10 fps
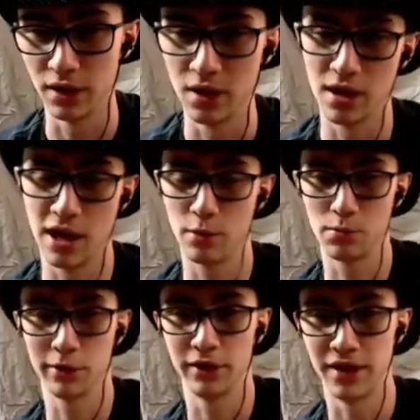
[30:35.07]
I would have
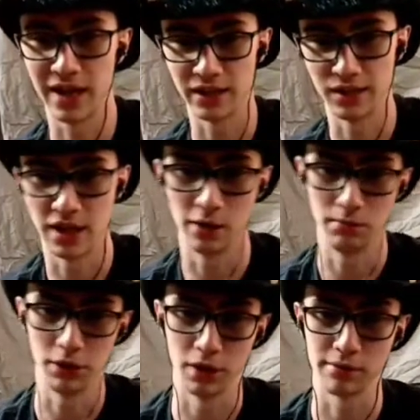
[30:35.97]
brought the 9 down,
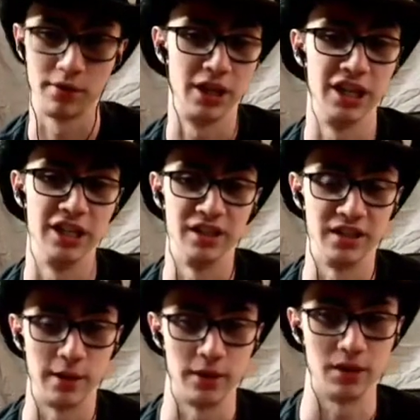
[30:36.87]
put the 3 in, and then
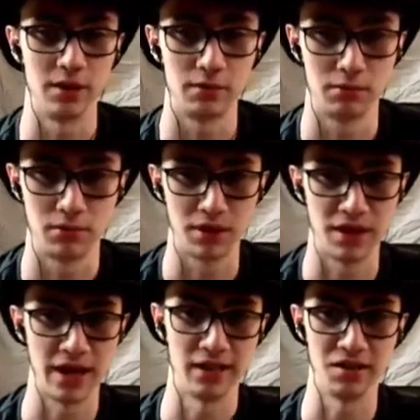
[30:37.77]
now he has a
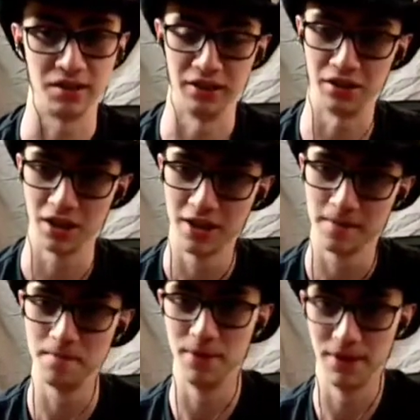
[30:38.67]
9 still.
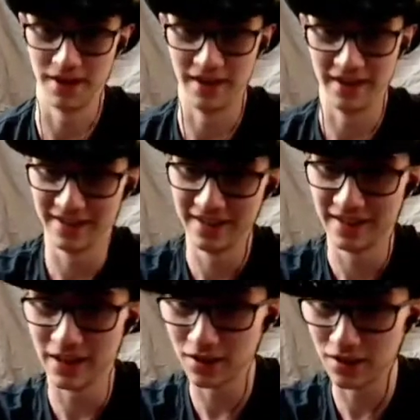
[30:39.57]
But
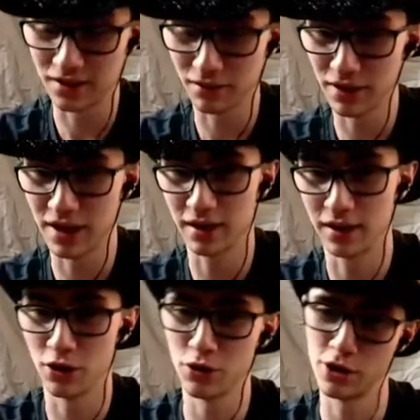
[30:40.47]
gets his 3 out of
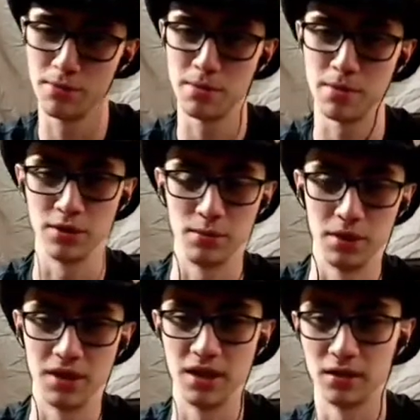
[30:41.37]
there. Oh no, maybe it goes up to
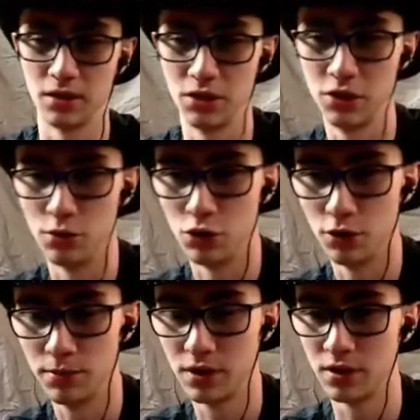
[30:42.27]
10 because it's 2
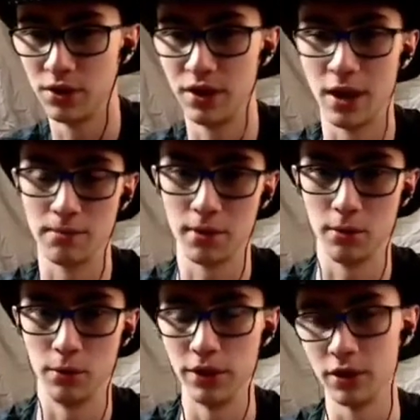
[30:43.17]
troops. So yeah, I probably
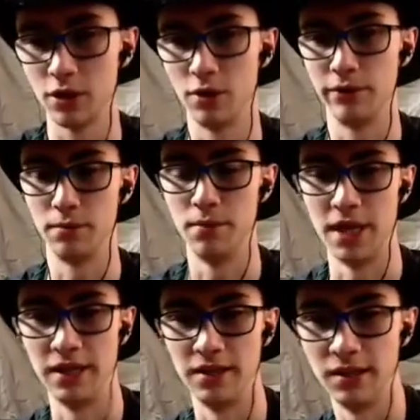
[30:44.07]
would go from
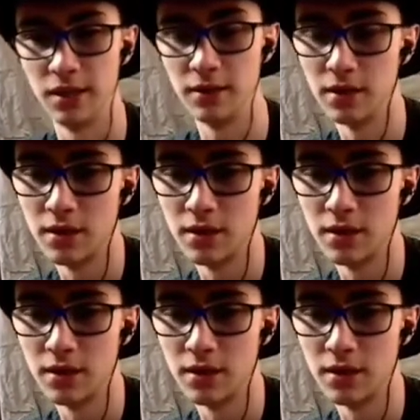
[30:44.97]
8 to 10.